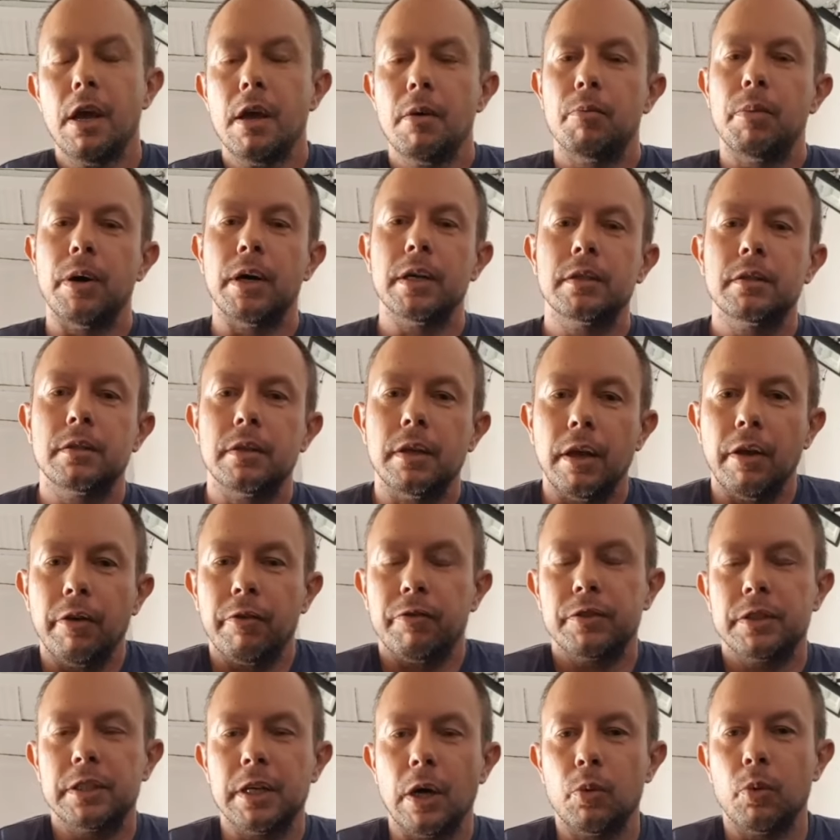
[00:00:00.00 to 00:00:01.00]
But if
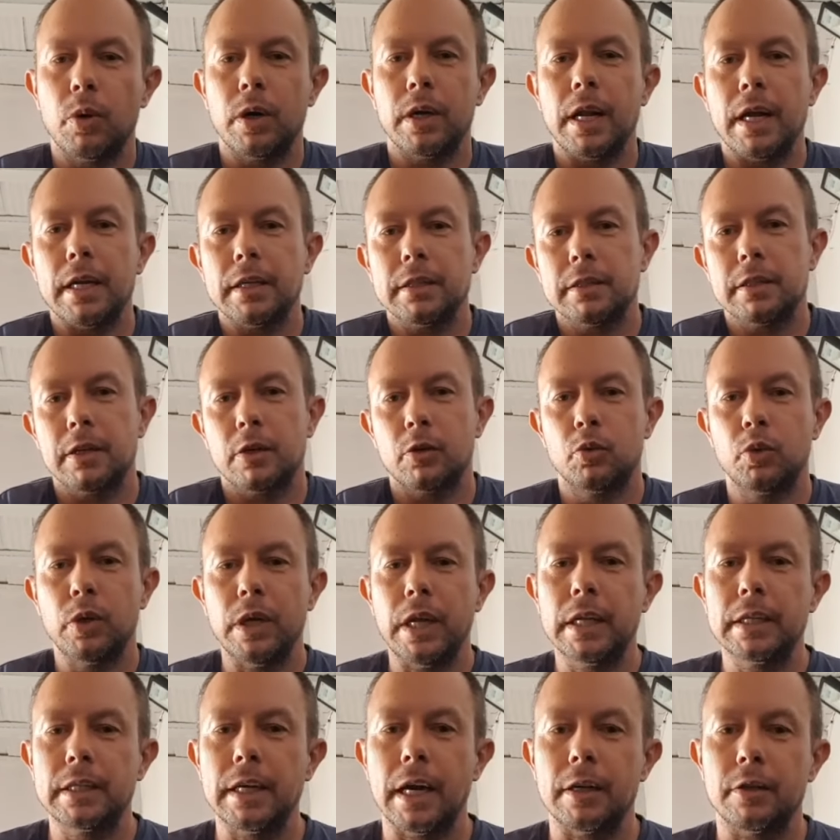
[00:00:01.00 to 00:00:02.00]
someone has a
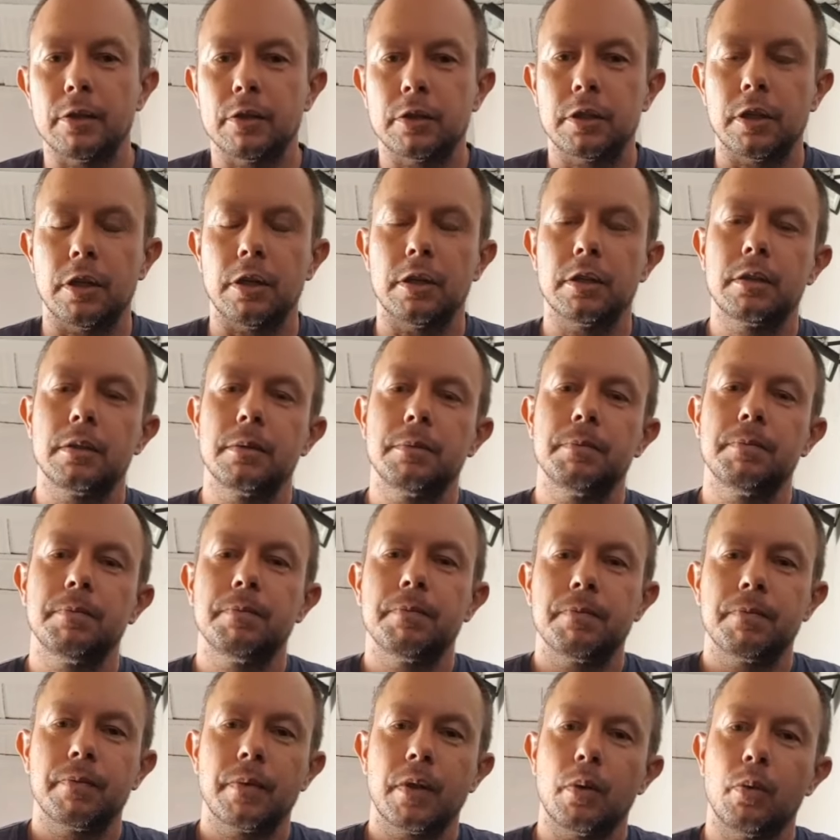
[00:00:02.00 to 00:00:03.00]
real dyno chart
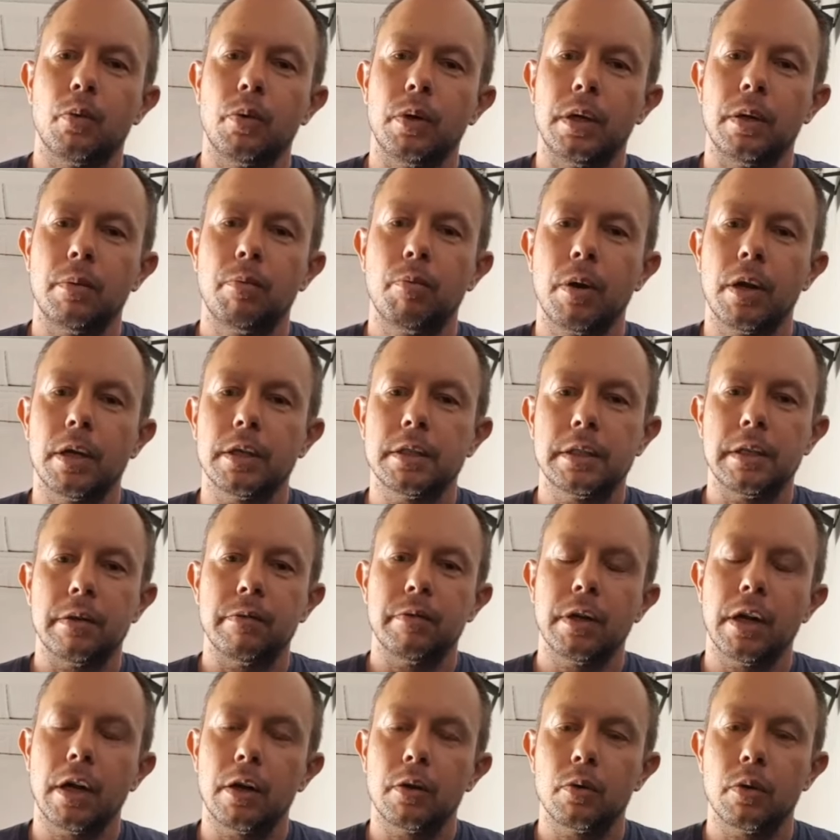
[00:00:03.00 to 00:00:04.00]
with plus
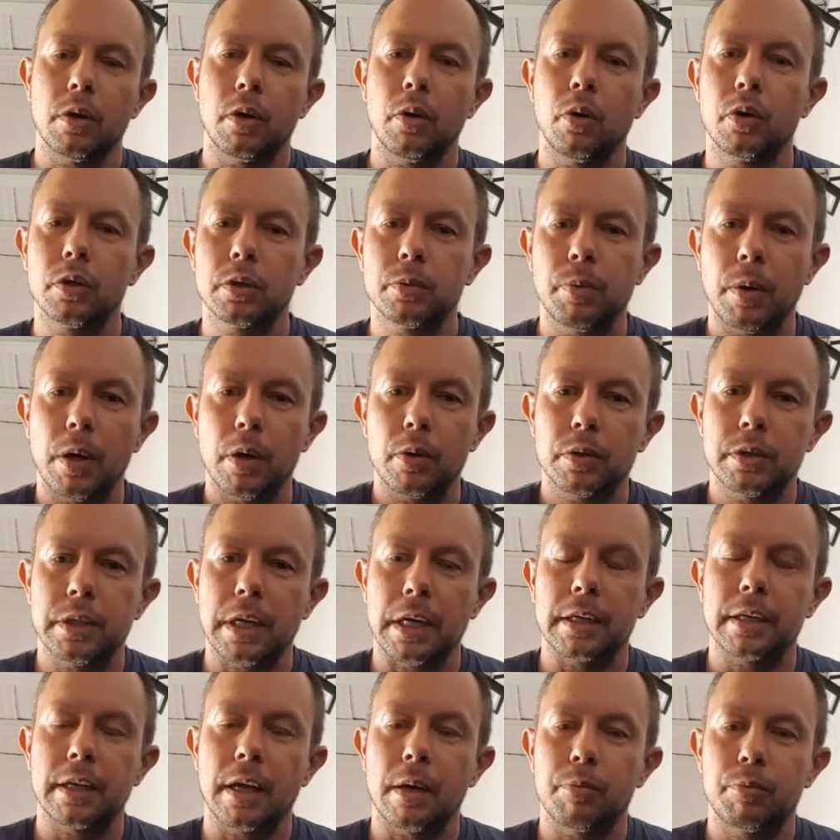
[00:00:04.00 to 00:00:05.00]
700 horsepower
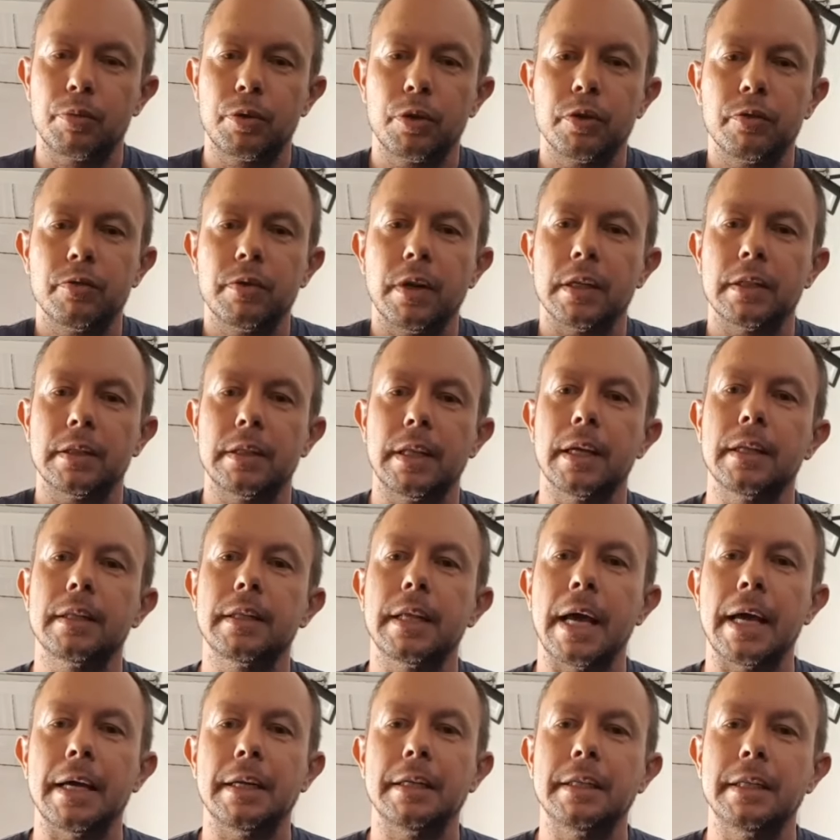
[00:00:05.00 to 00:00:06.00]
and can prove that that
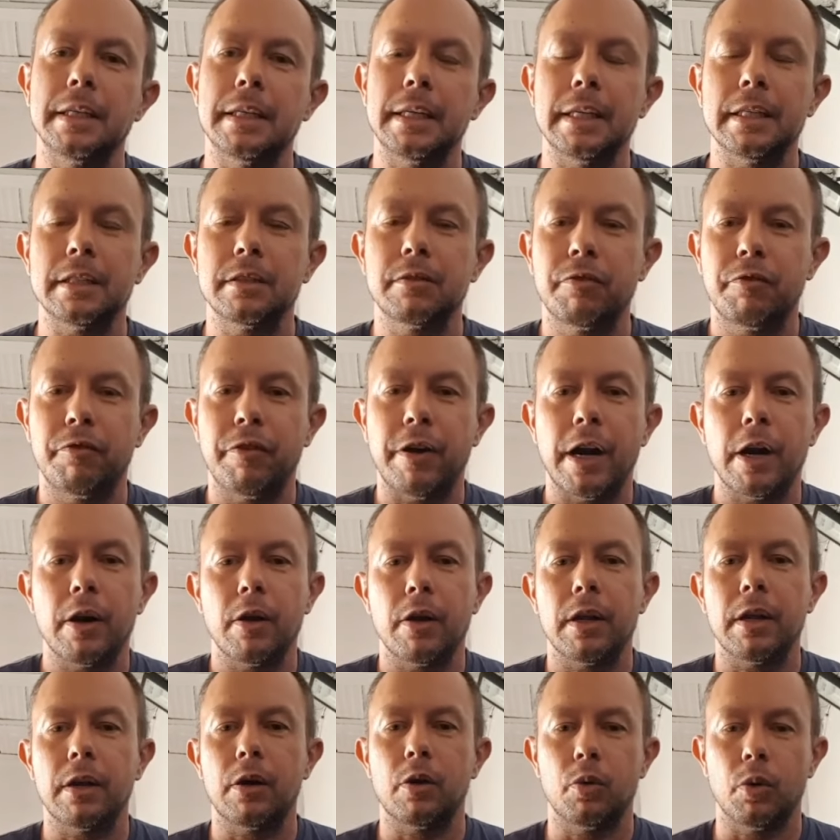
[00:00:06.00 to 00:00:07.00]
engine is
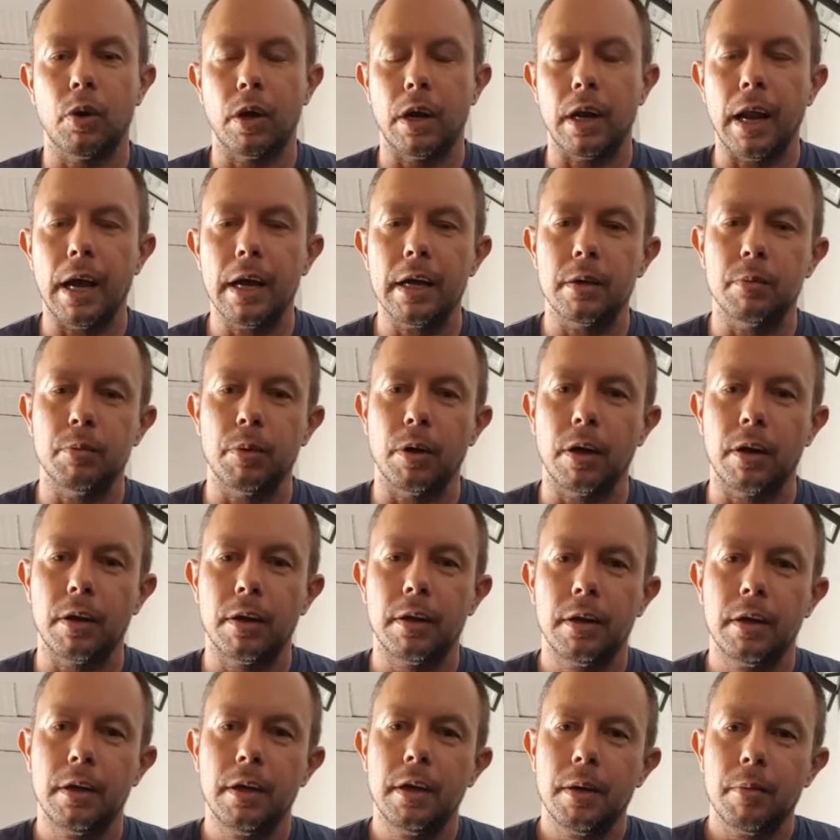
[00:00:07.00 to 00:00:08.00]
fairly reliable,
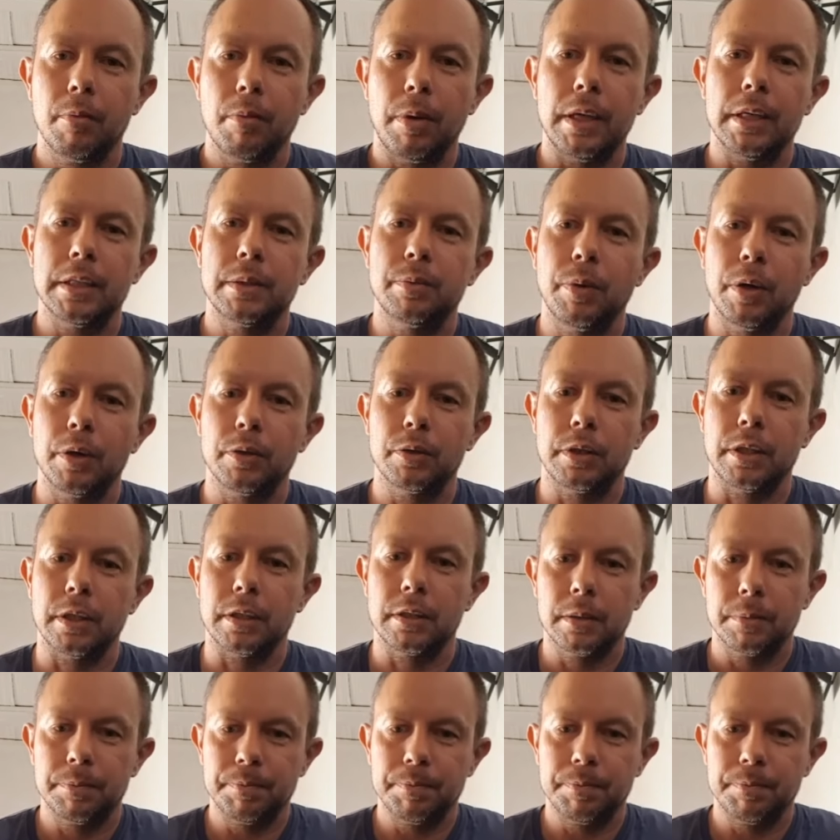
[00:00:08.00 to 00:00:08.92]
please post it.